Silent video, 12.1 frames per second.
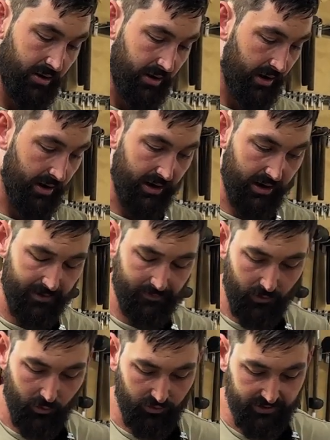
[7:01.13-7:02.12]

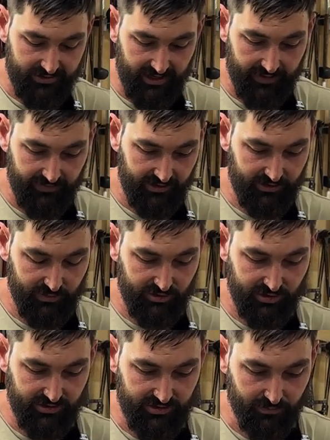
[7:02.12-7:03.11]
All the safety
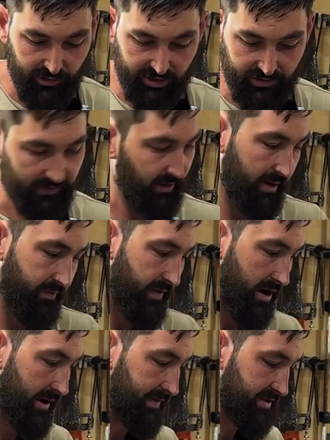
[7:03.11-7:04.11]
switches and pressure relief
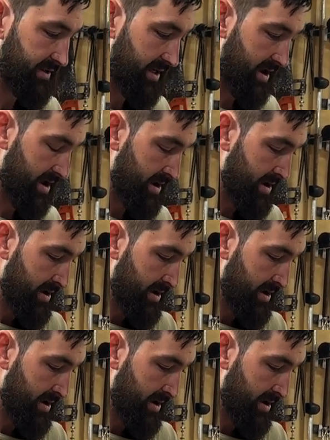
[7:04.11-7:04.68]
valves are there.